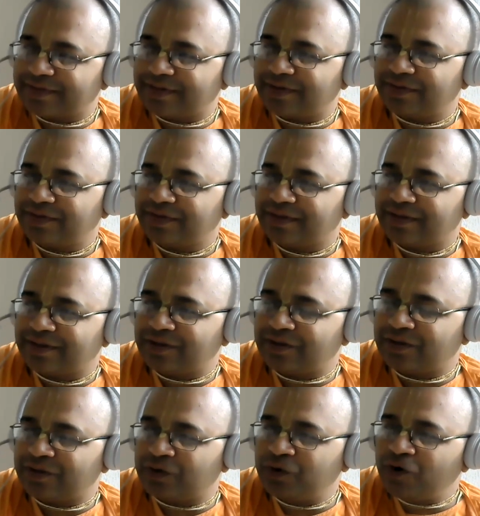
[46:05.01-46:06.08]
You know
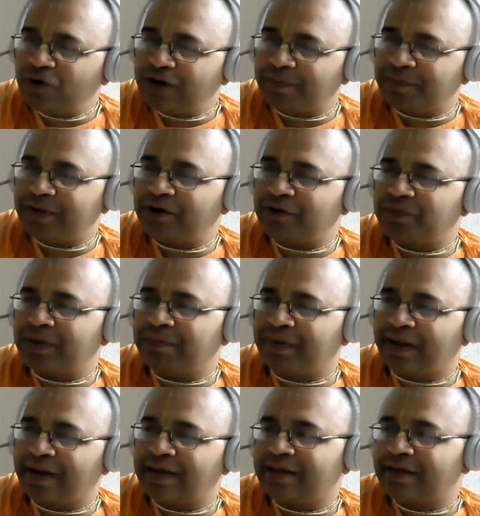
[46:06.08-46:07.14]
you don't appear to be a
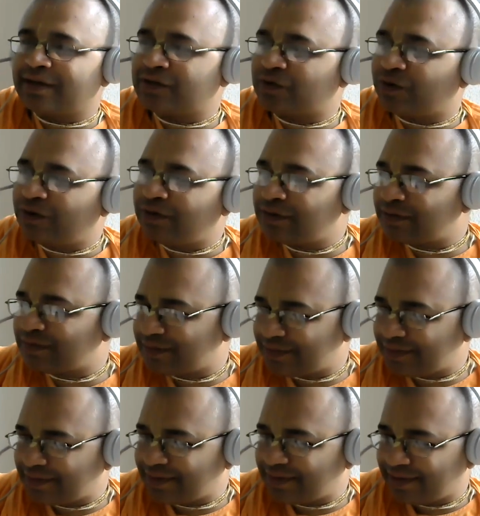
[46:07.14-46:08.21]
million years old
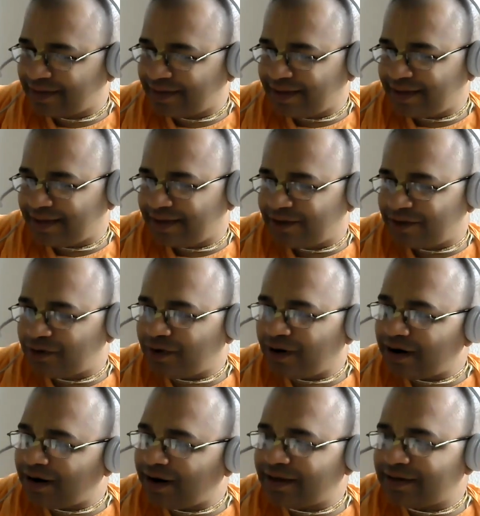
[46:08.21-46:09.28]
you
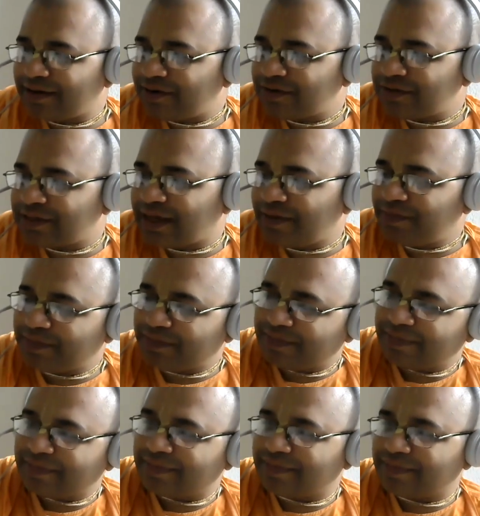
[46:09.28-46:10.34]
are like you know same
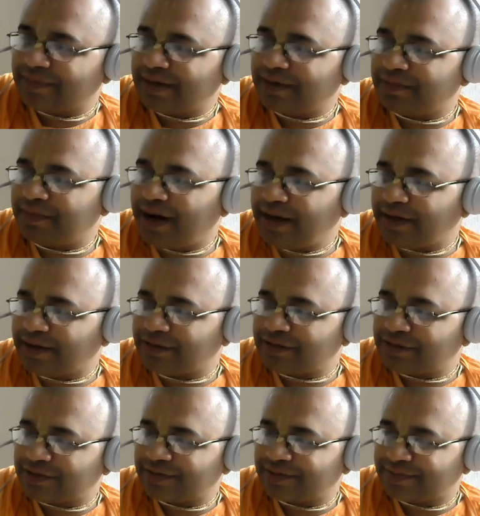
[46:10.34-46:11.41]
like my
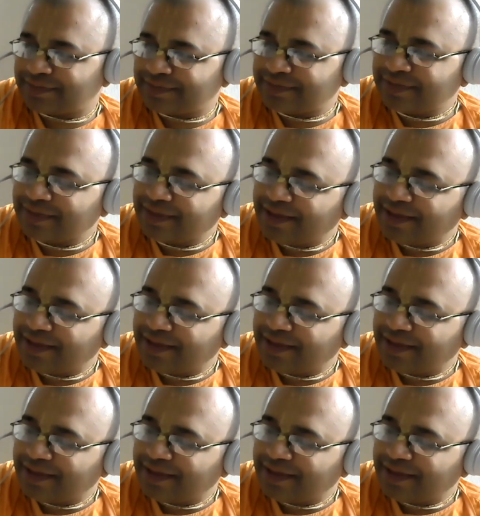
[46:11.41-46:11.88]
age hmm?